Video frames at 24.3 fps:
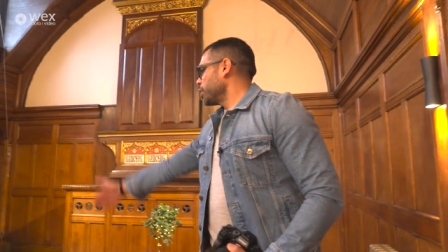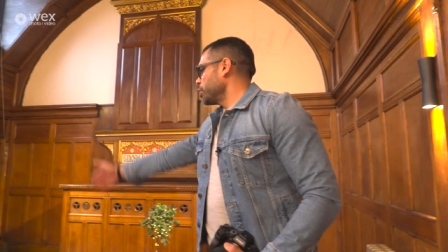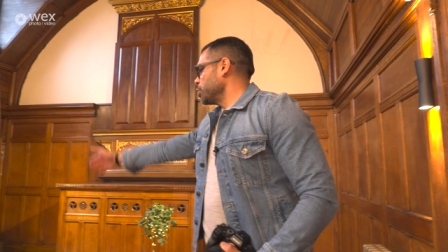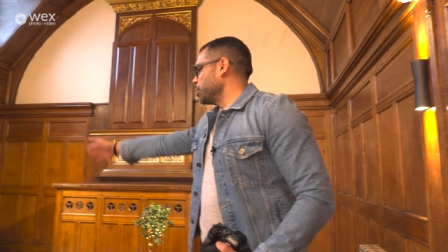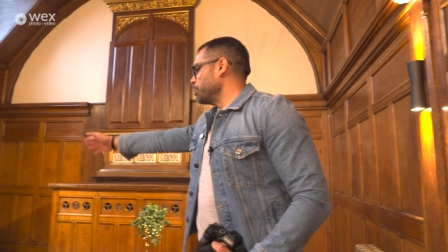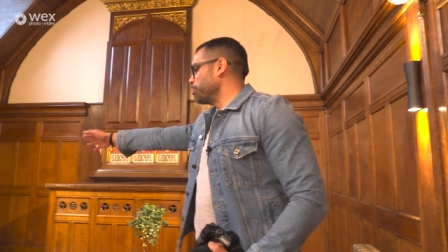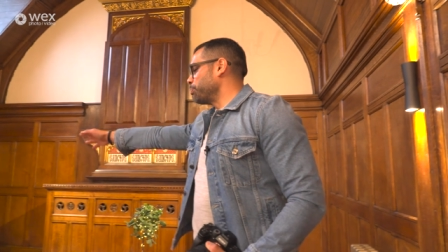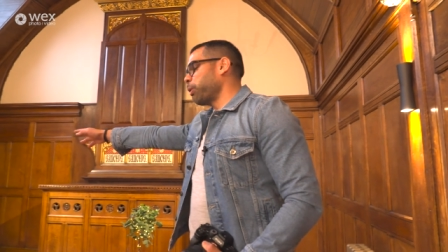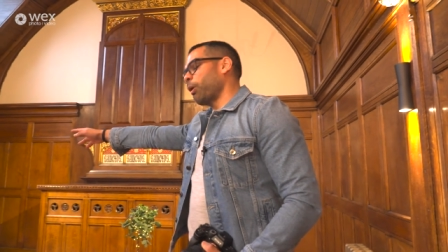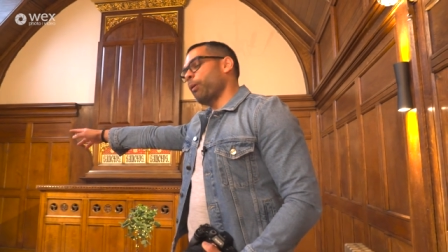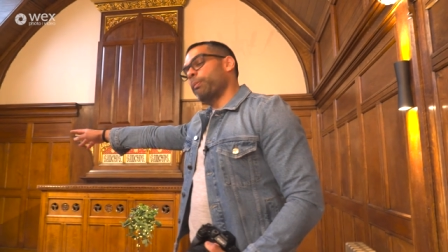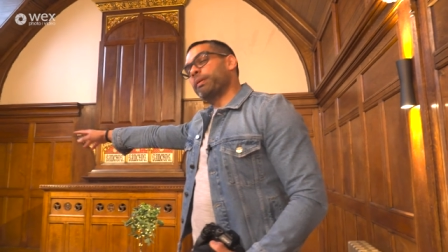
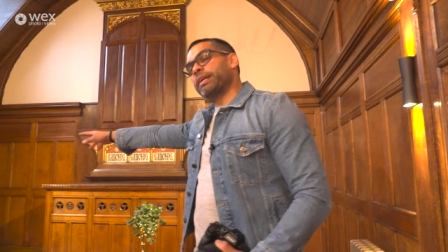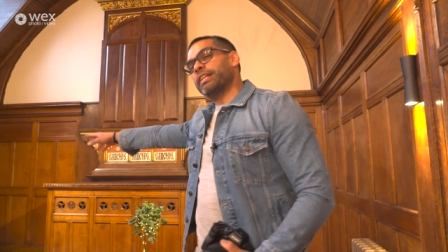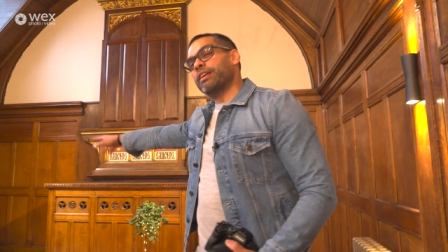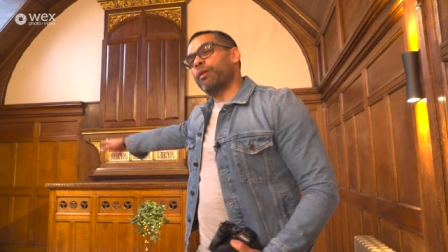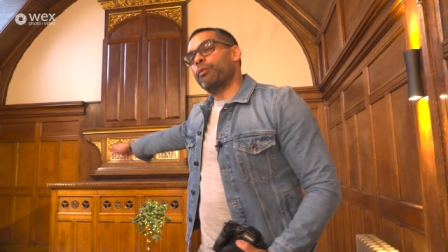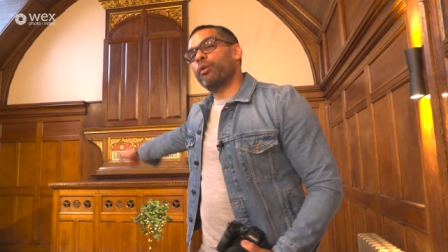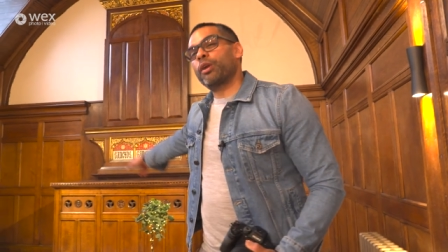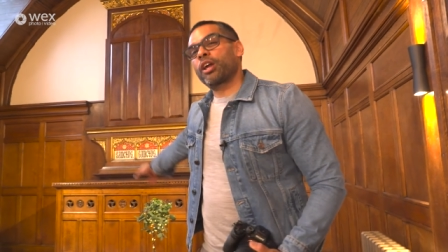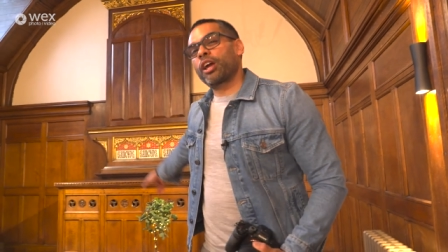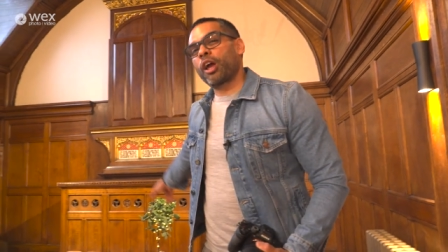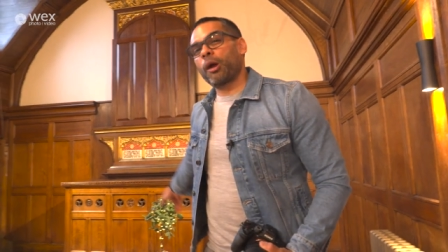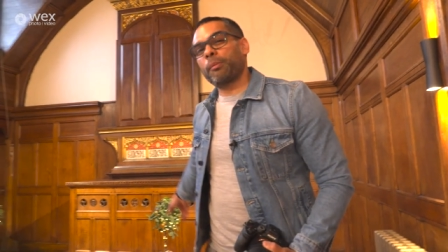you probably
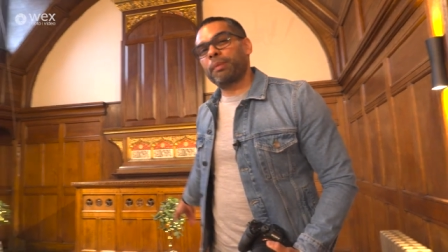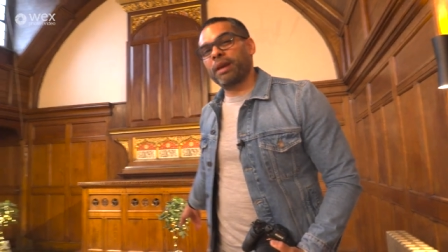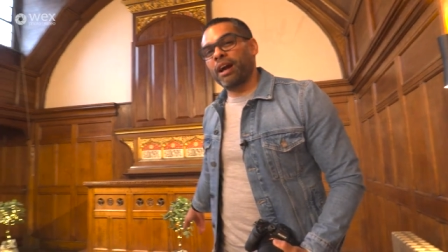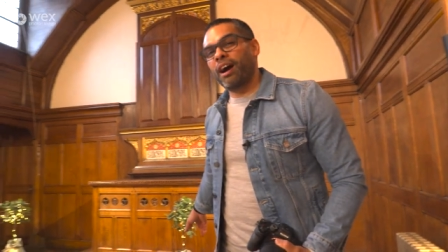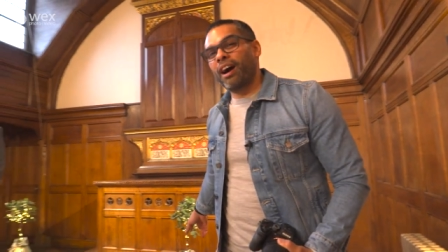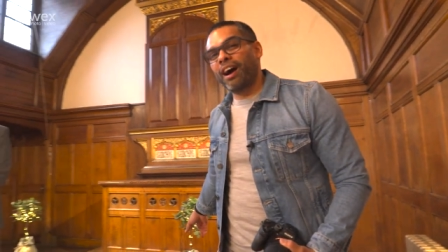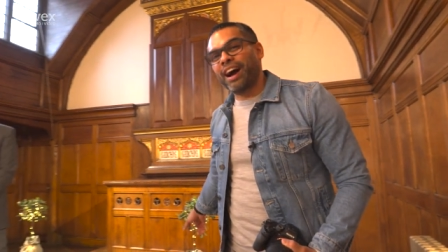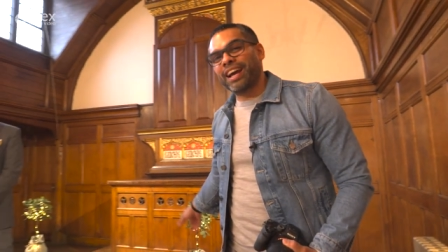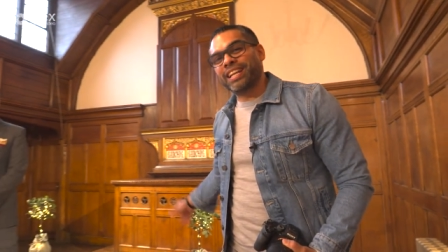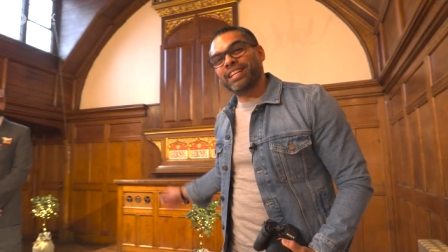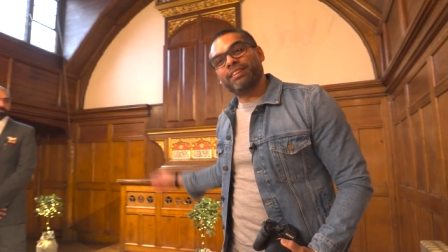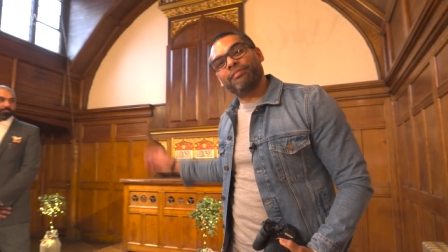don't want to go
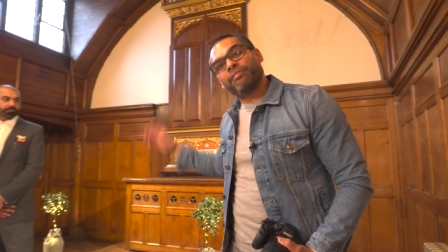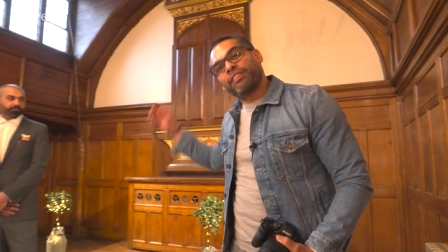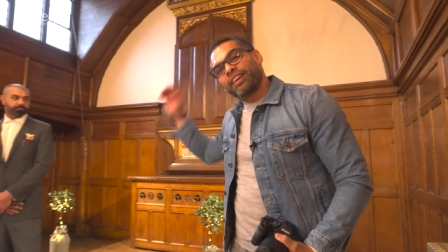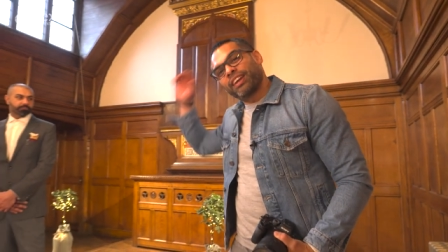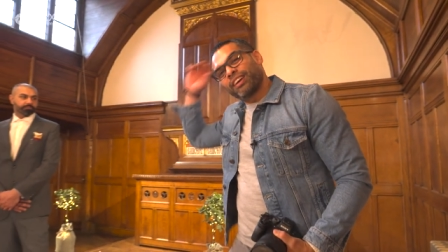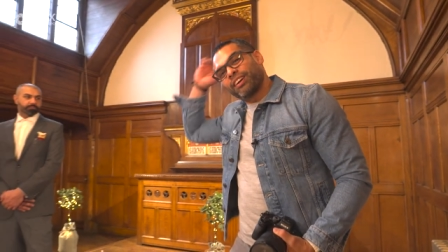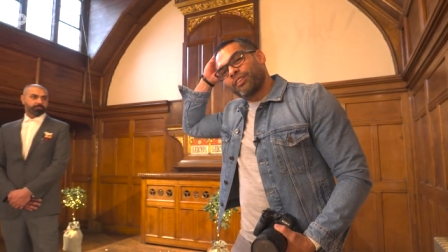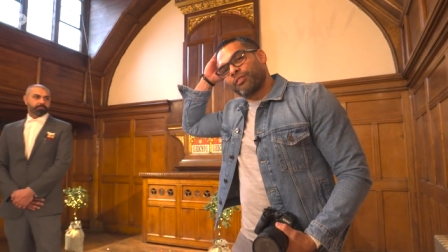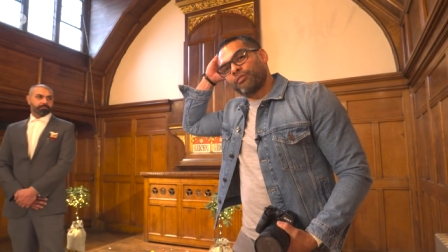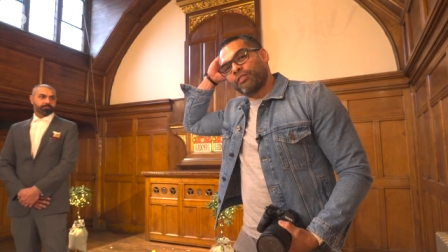behind the vicar